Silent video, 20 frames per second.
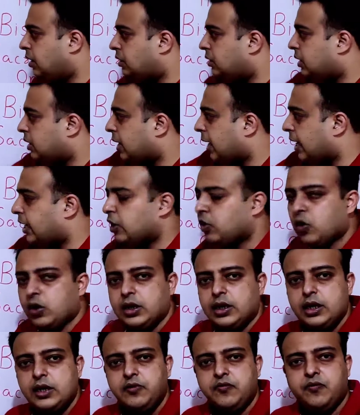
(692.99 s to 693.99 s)
The knight
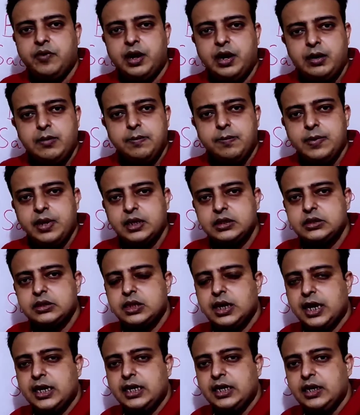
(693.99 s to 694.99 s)
on d5 makes
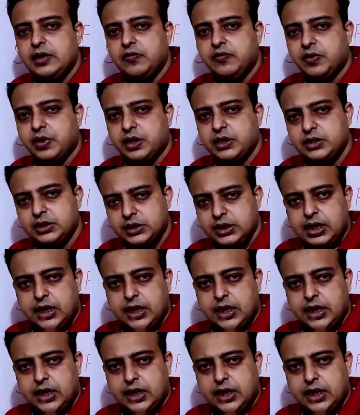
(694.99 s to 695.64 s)
slight difference